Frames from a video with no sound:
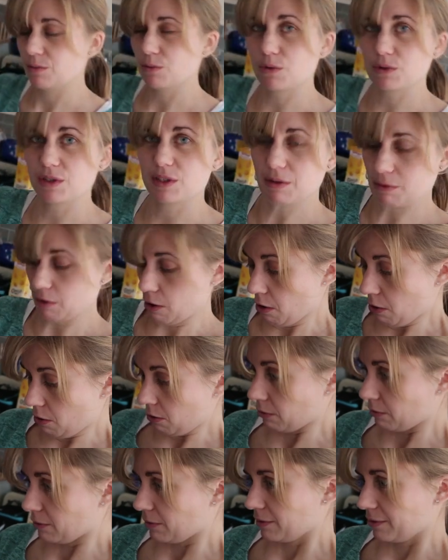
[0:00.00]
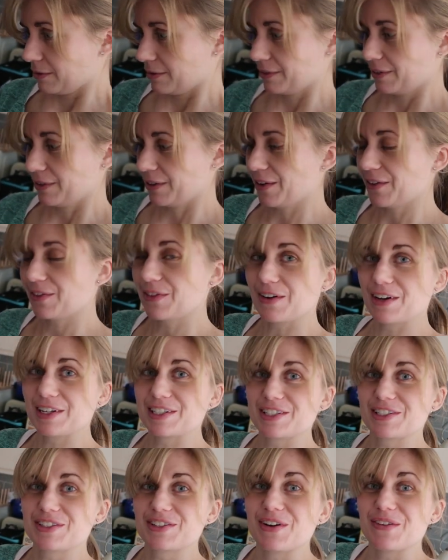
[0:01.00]
Water. Oh. I thought
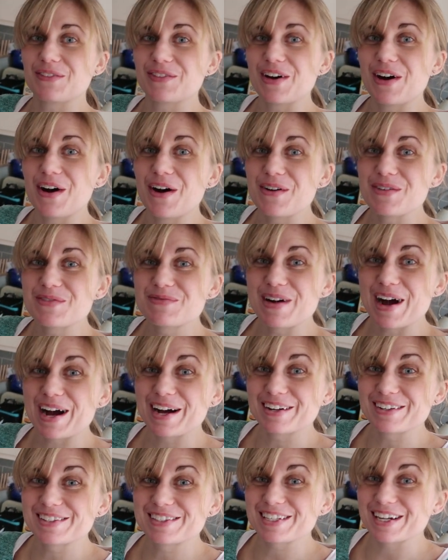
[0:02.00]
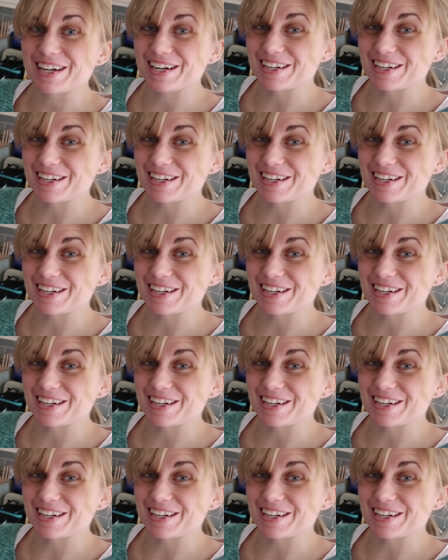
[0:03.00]
I just dropped the whole bag of